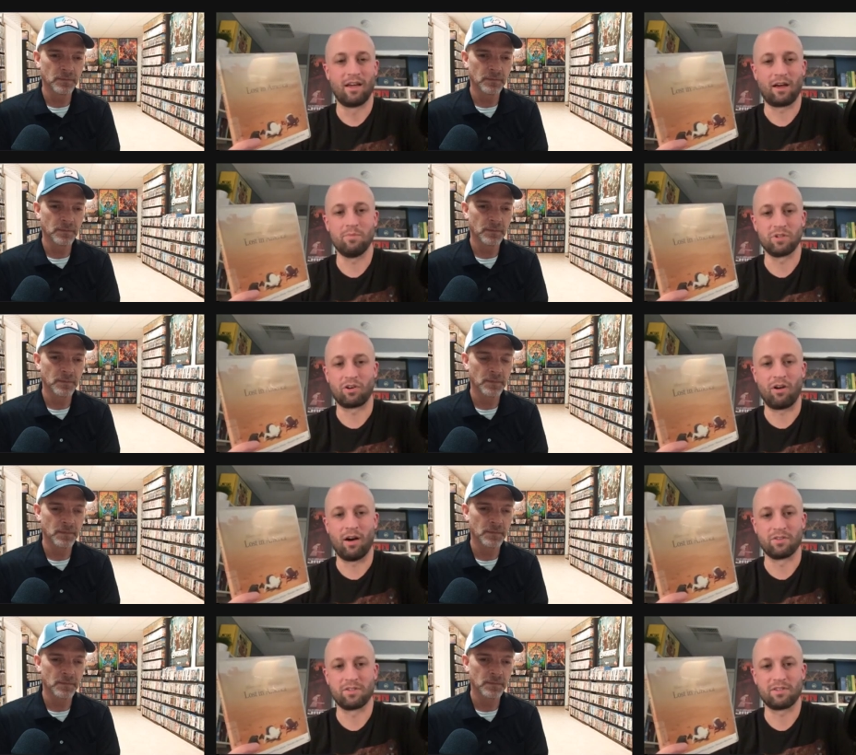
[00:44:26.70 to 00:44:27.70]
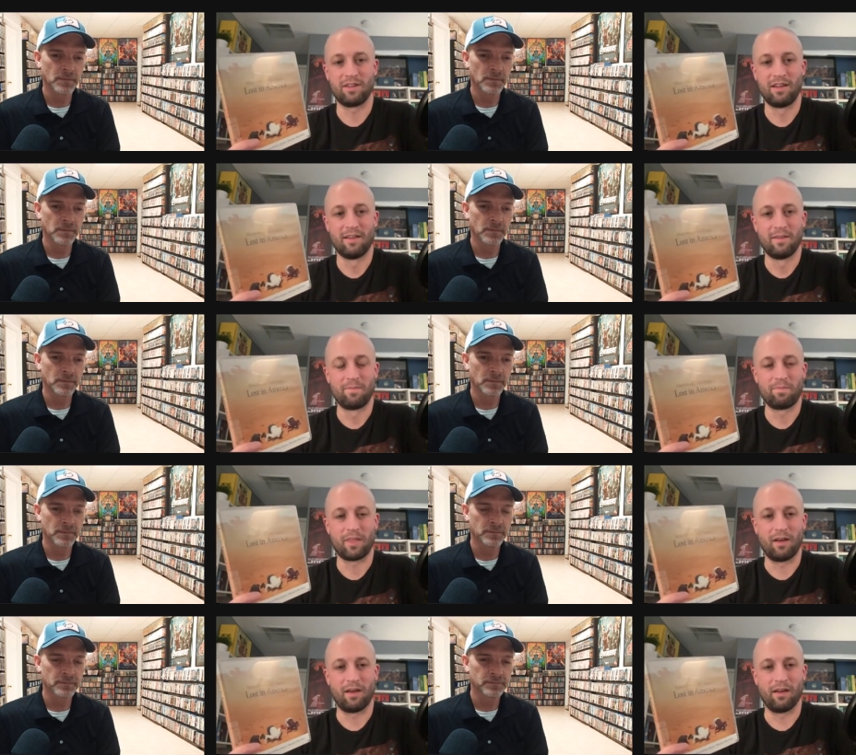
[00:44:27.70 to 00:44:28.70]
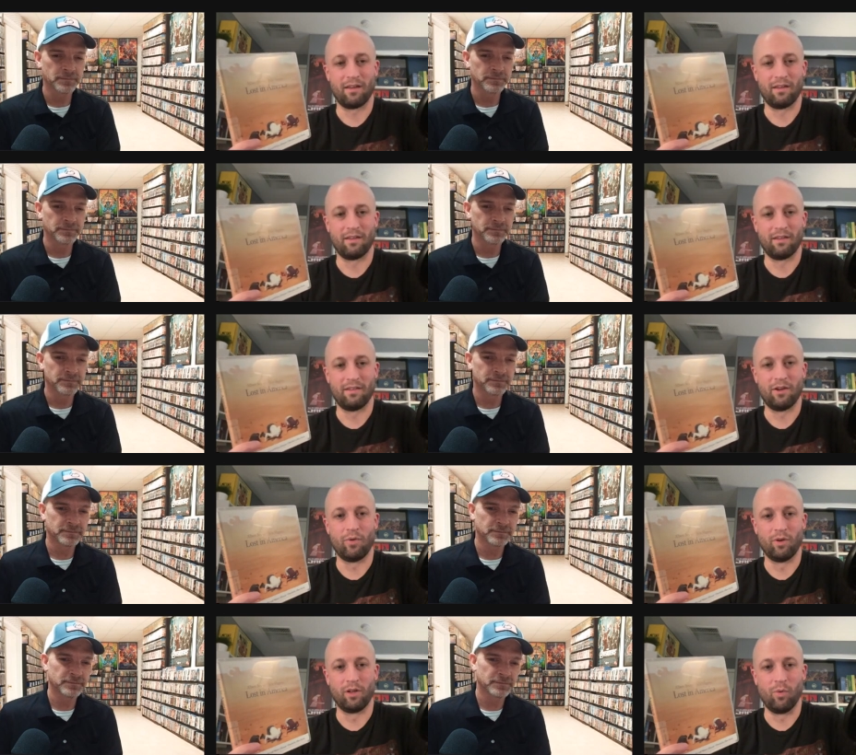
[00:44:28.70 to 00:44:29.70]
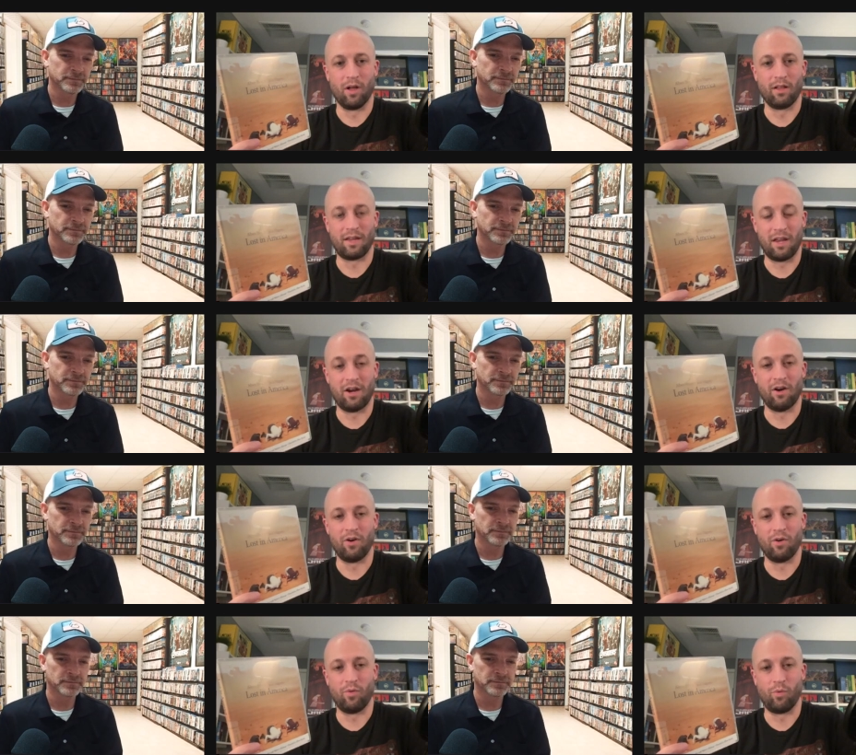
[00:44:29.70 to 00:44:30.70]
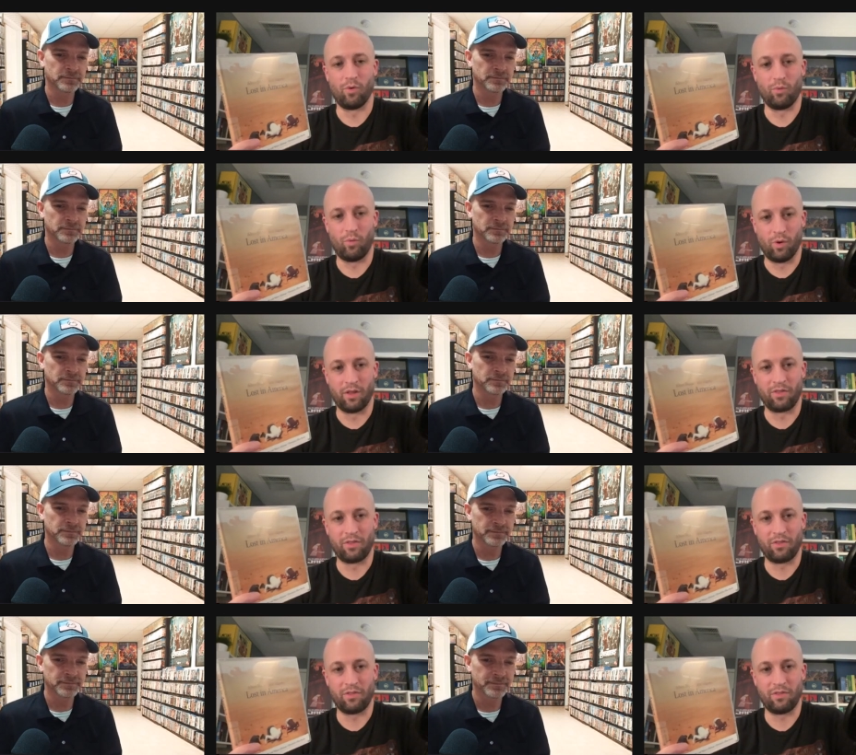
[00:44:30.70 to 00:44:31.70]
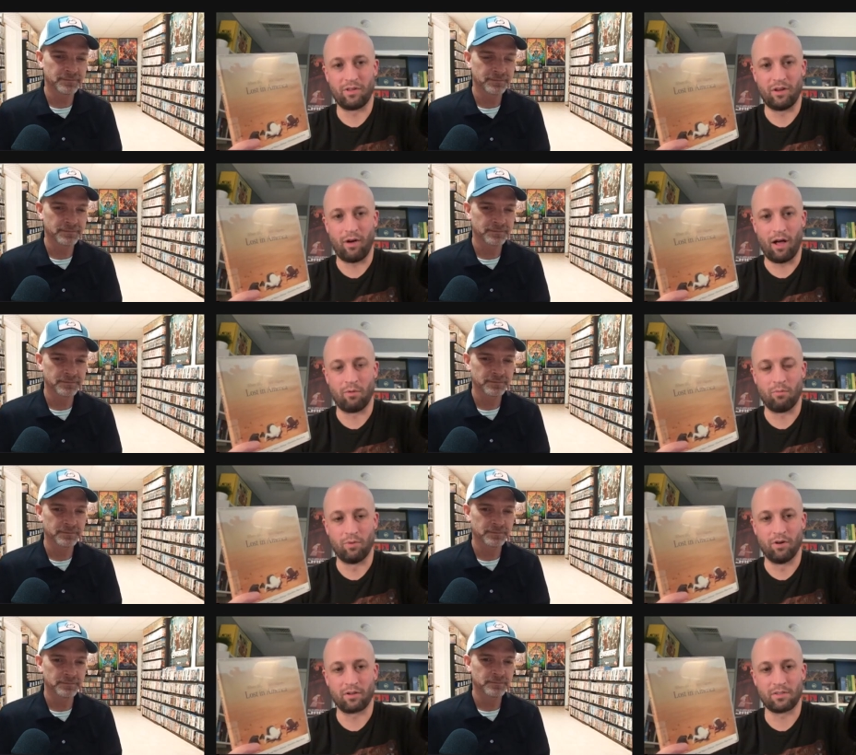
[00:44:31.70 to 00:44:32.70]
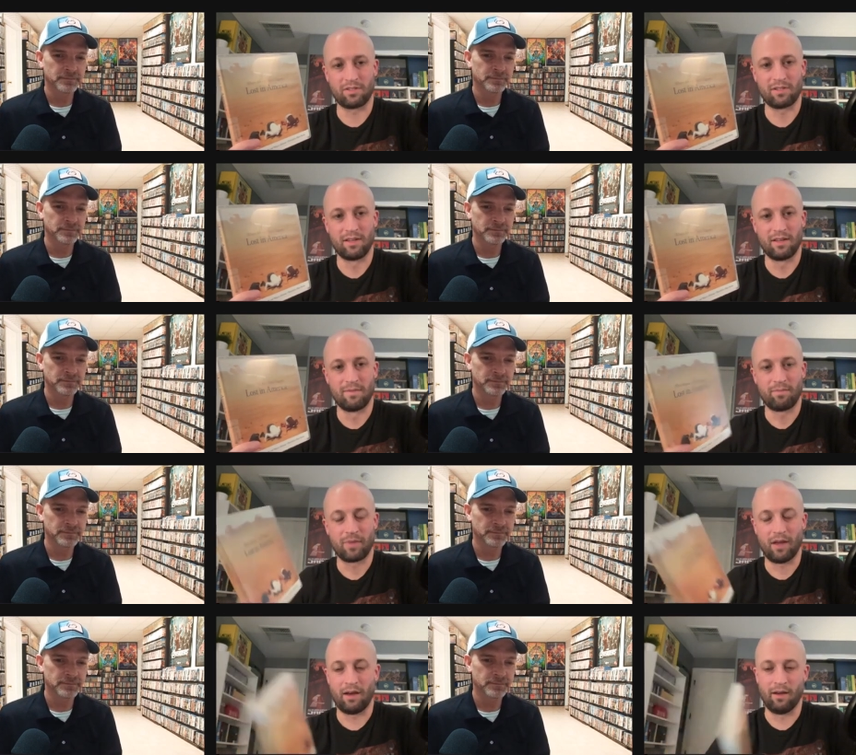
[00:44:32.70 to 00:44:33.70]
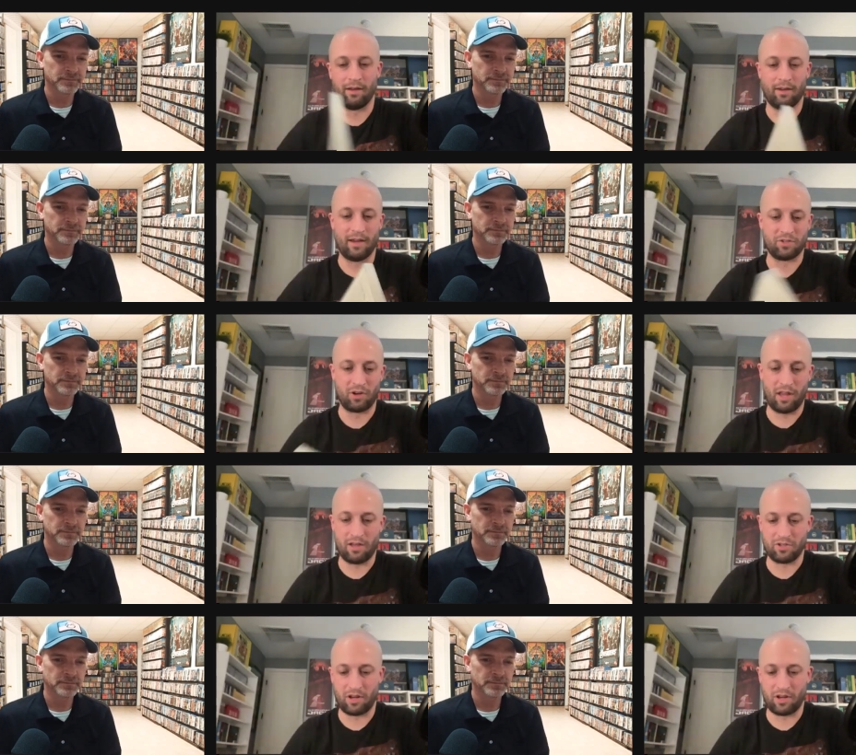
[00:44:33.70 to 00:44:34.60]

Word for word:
Speaker 1: it comes across uh you know really well here with, you know, Albert Brooks uh as her as her